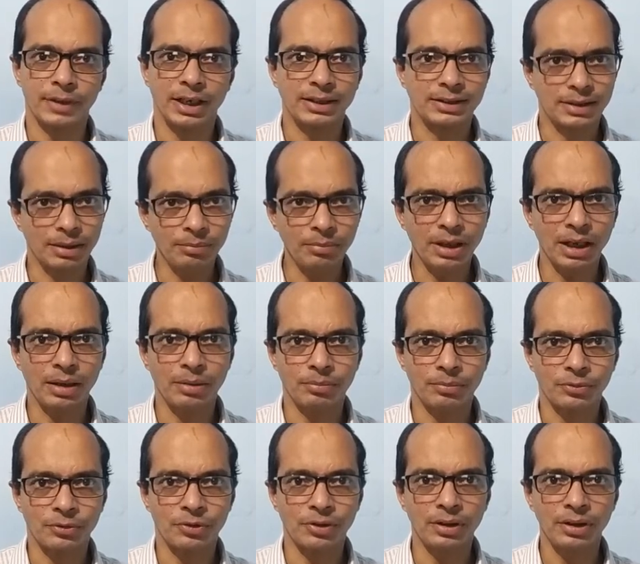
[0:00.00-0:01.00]
And
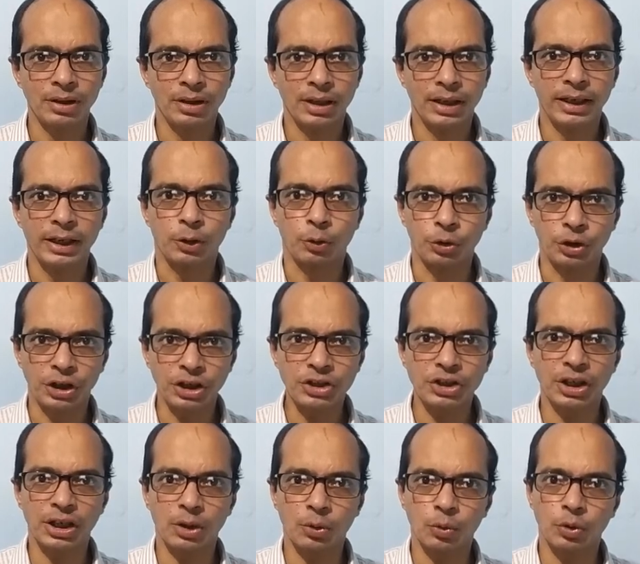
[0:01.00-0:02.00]
sometimes equity
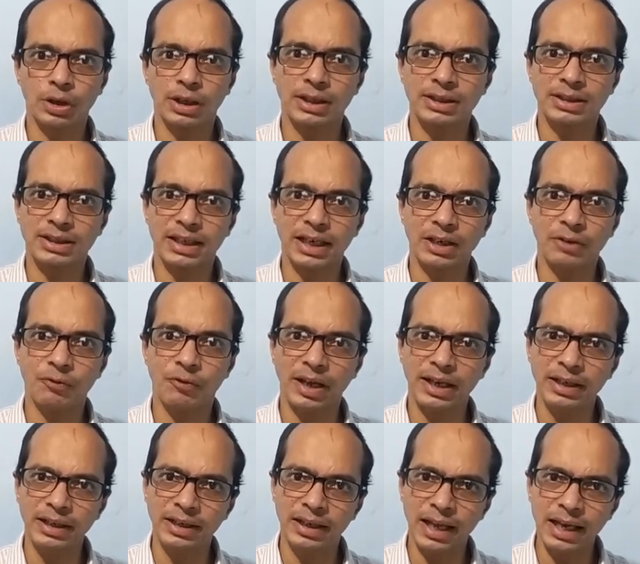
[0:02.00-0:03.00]
shareholders get
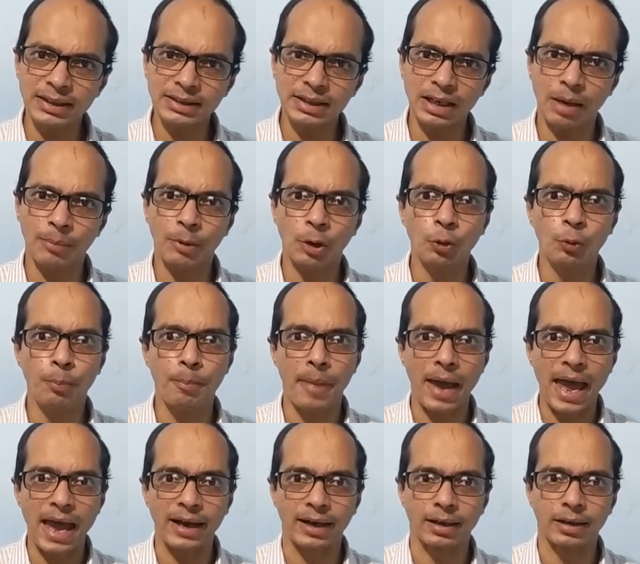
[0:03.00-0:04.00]
very less amount
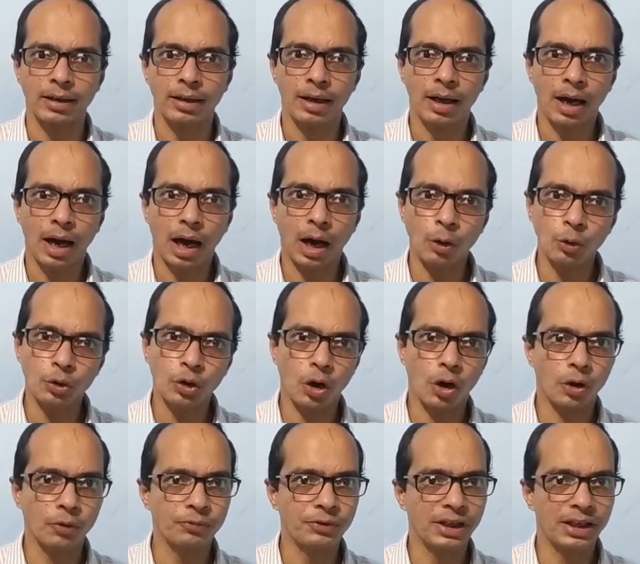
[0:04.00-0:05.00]
back out
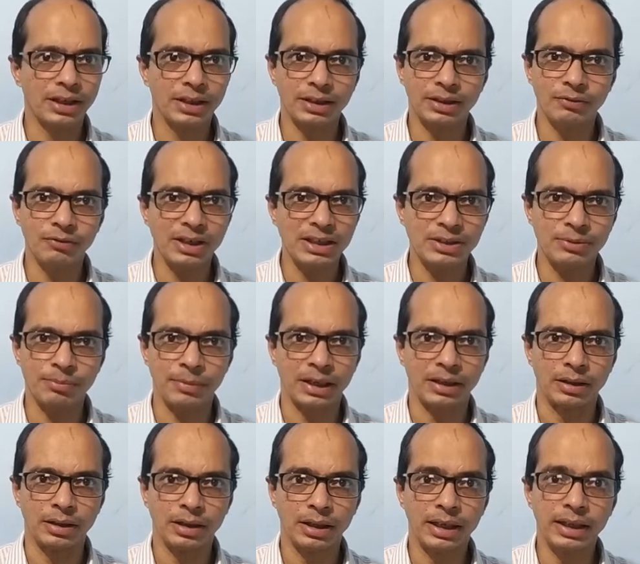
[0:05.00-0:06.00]
of their
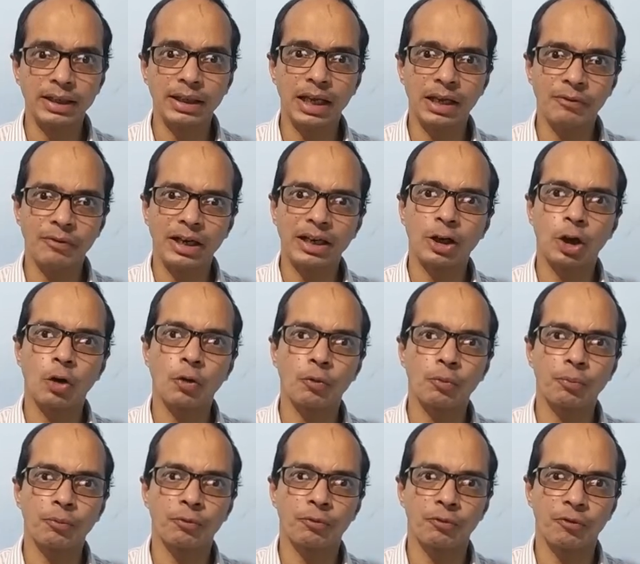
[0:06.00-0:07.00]
investment in the event
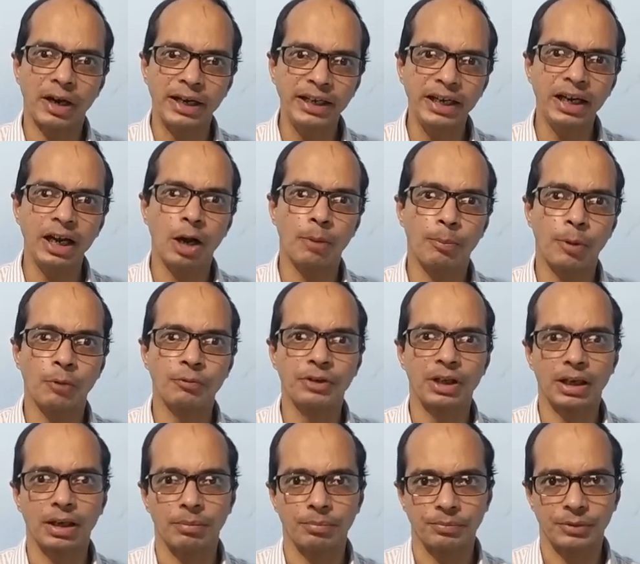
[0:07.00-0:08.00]
of winding up of
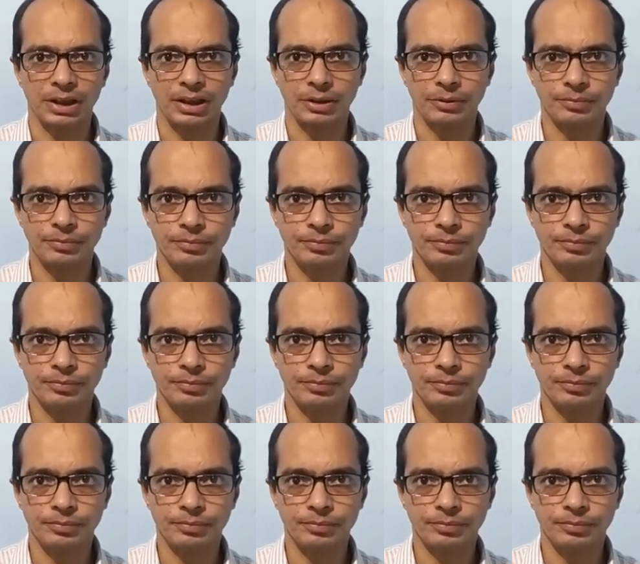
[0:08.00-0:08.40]
the company,